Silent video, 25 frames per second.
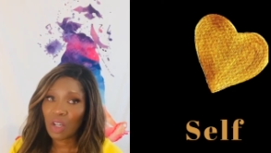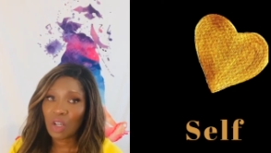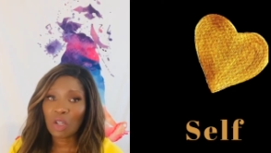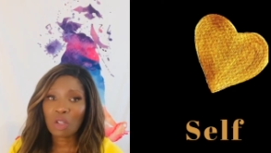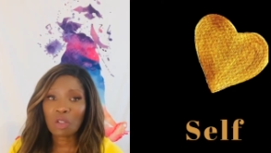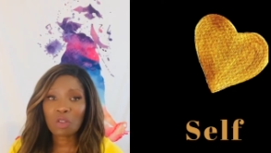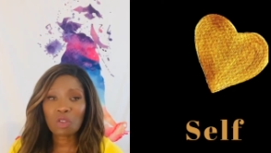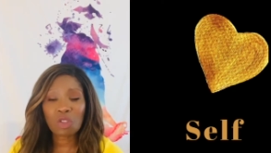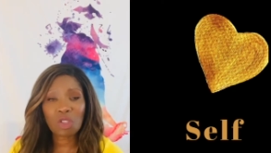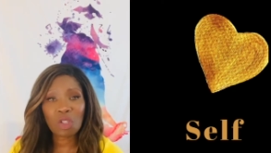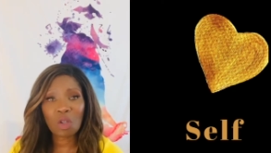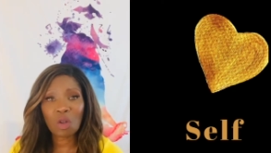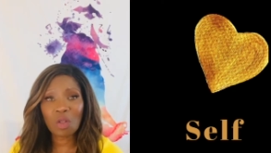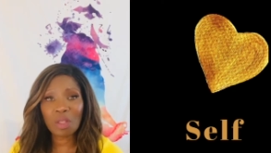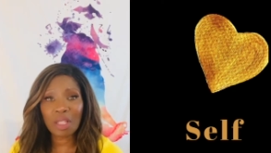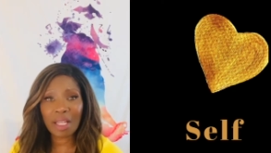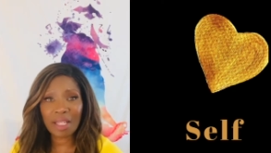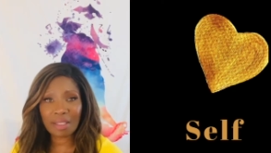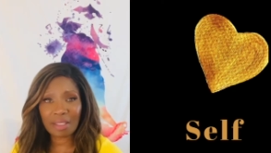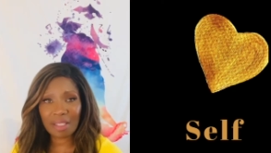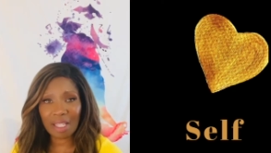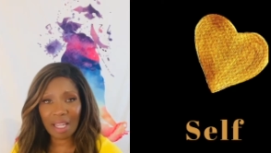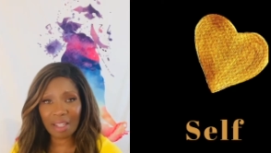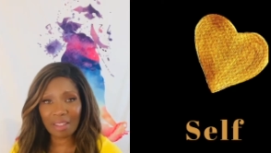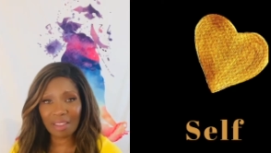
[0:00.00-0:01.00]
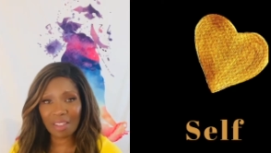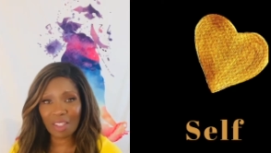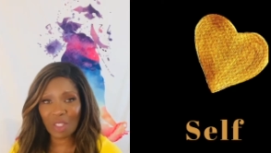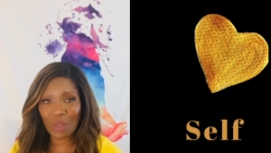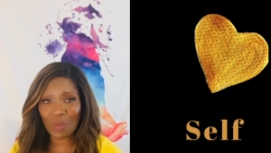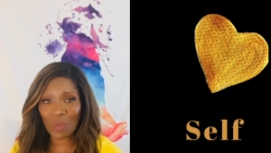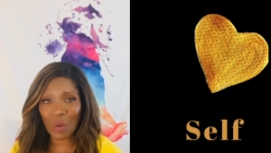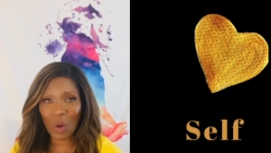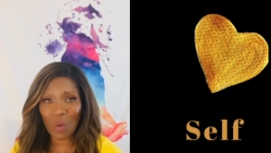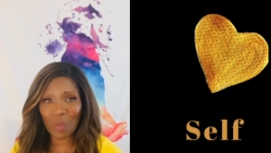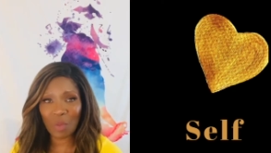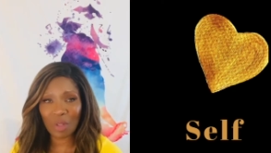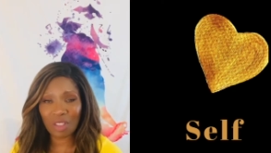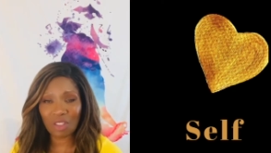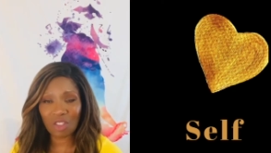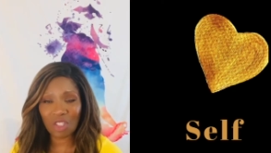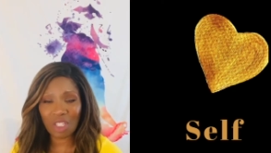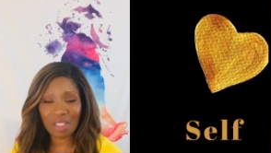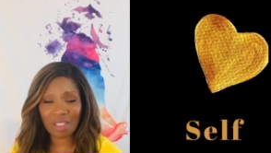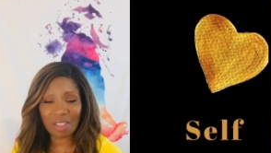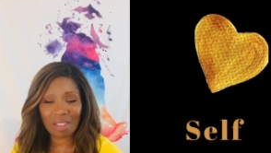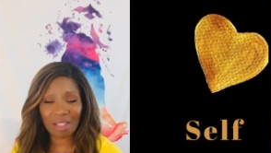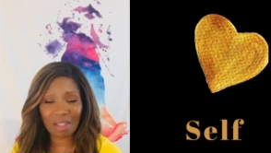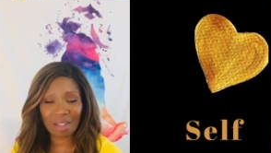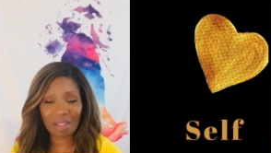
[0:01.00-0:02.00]
So let's take this moment
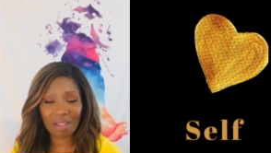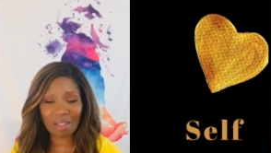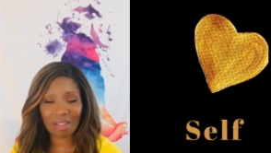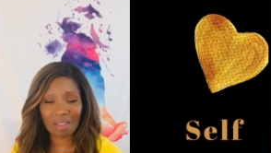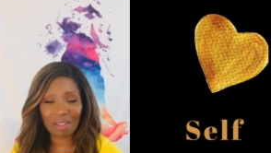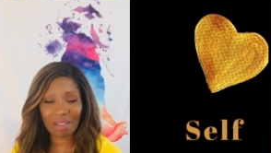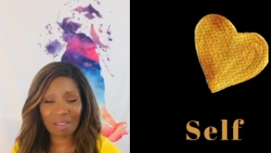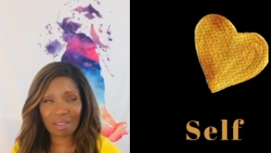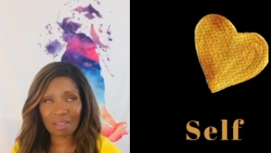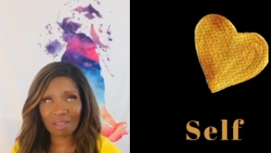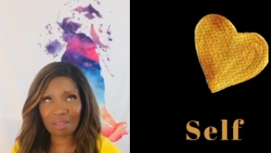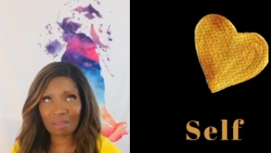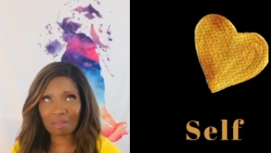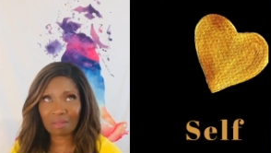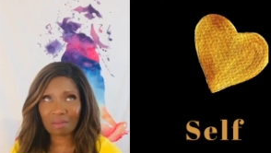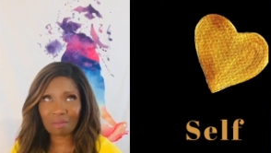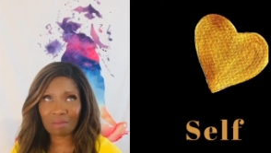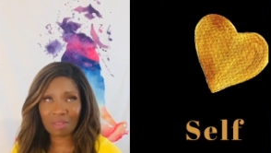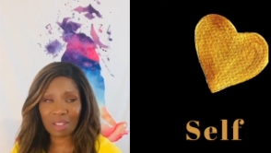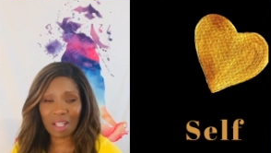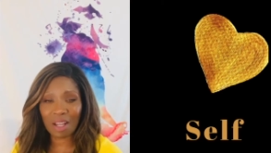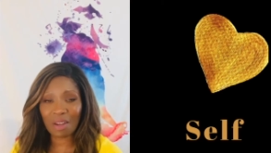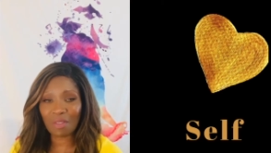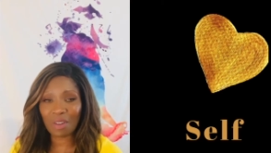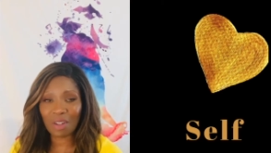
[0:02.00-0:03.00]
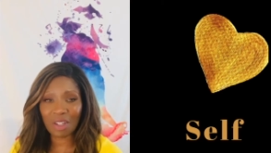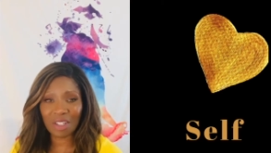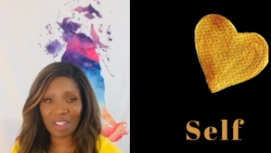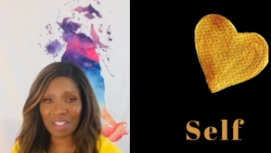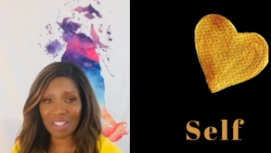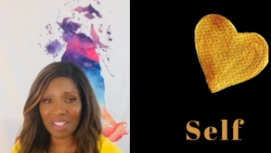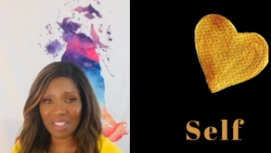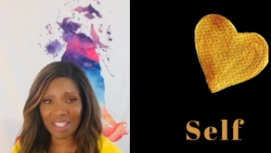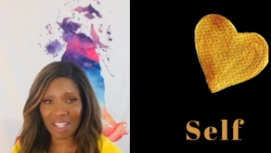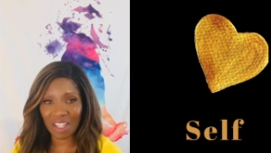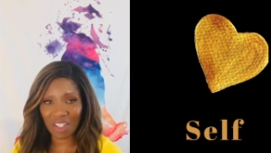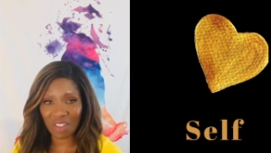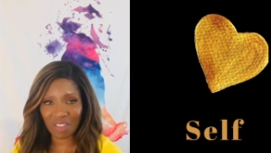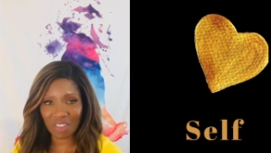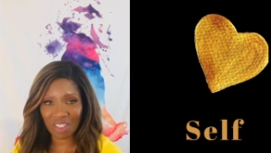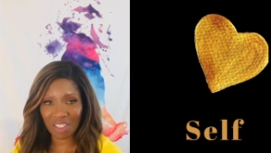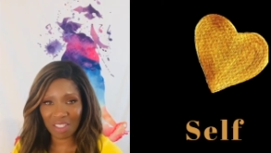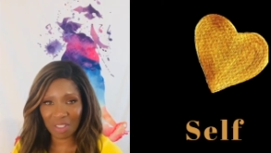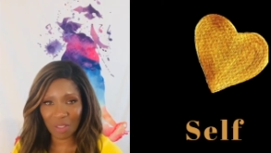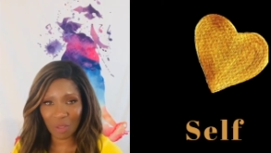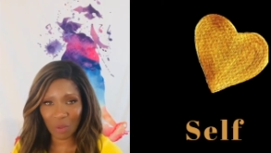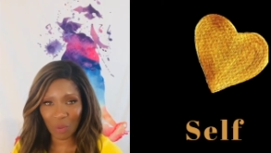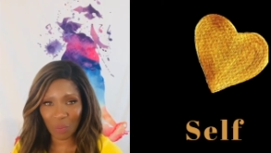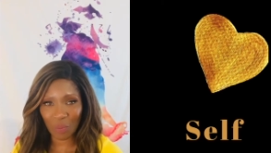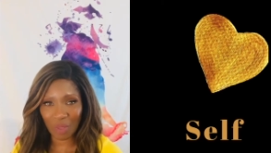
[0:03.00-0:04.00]
just to love on ourselves a
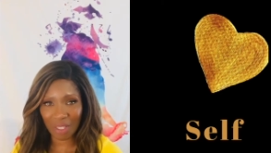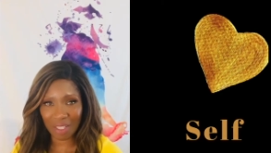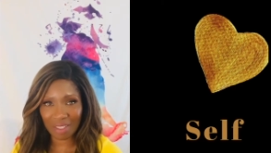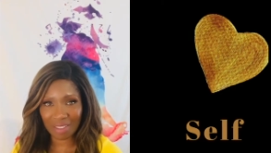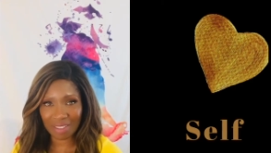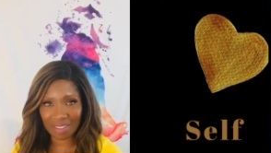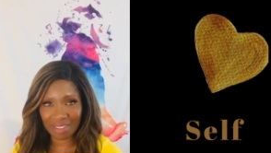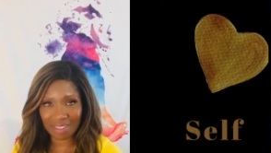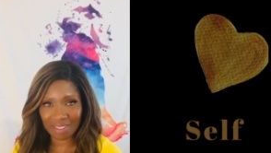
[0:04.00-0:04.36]
little bit